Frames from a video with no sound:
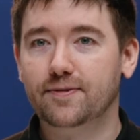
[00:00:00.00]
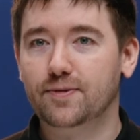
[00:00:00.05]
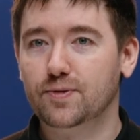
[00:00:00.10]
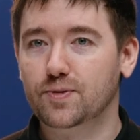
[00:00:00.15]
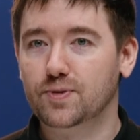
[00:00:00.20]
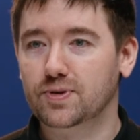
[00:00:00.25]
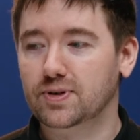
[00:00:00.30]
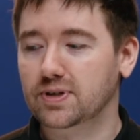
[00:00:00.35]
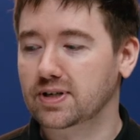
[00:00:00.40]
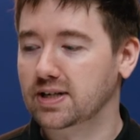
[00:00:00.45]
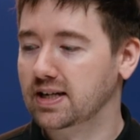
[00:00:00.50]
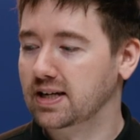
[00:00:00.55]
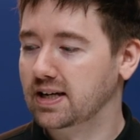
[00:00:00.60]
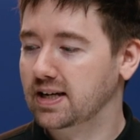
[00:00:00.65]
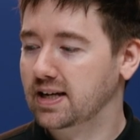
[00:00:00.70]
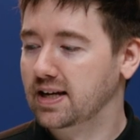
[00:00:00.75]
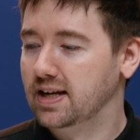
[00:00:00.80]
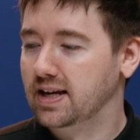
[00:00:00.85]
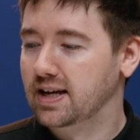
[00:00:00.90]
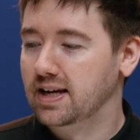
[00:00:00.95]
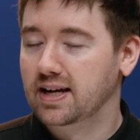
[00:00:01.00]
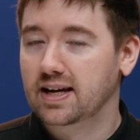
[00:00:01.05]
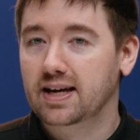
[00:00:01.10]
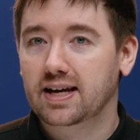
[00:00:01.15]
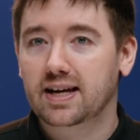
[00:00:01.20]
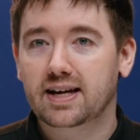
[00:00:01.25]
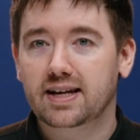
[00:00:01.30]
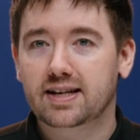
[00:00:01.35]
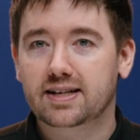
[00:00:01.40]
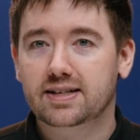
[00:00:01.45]
for
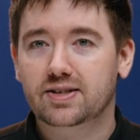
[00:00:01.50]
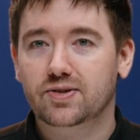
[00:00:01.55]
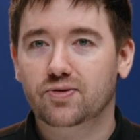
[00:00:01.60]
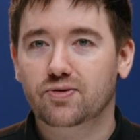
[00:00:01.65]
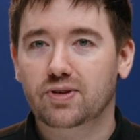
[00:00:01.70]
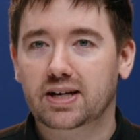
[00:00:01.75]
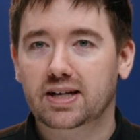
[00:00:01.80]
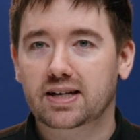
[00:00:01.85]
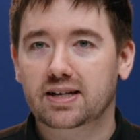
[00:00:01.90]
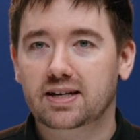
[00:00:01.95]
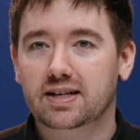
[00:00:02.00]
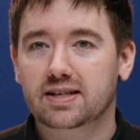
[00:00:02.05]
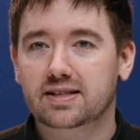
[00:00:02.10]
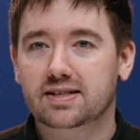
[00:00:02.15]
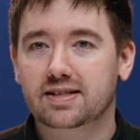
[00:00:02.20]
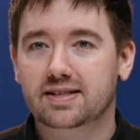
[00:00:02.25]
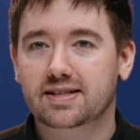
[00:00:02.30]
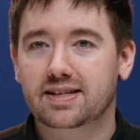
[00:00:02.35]
it to recognize the